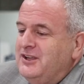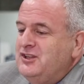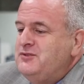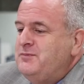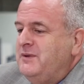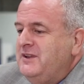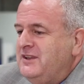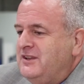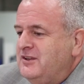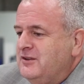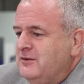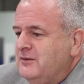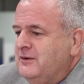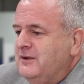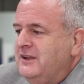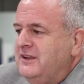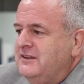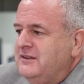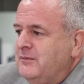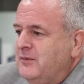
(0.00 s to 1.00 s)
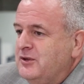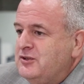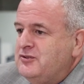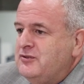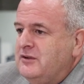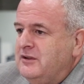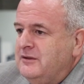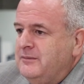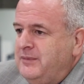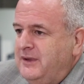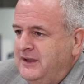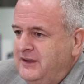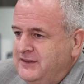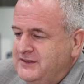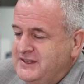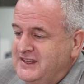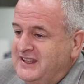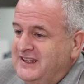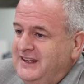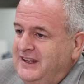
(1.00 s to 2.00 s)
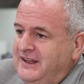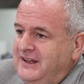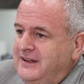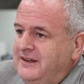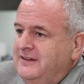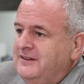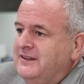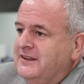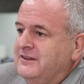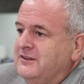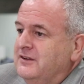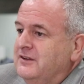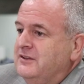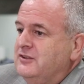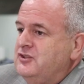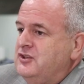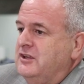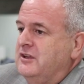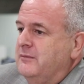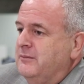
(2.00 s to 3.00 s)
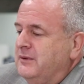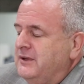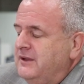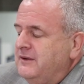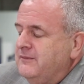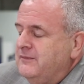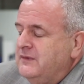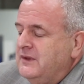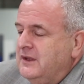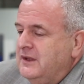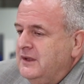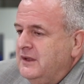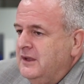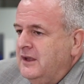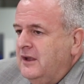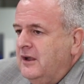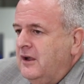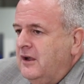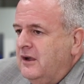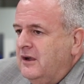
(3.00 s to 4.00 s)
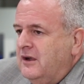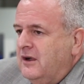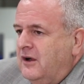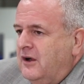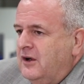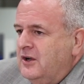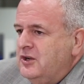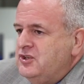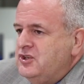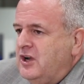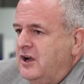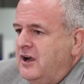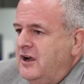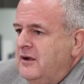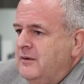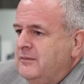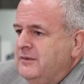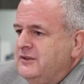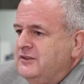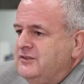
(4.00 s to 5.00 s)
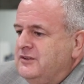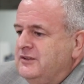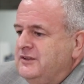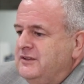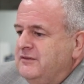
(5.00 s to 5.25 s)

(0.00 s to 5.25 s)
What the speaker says: HPQ is a Montreal-based Canadian technology company. Our job is to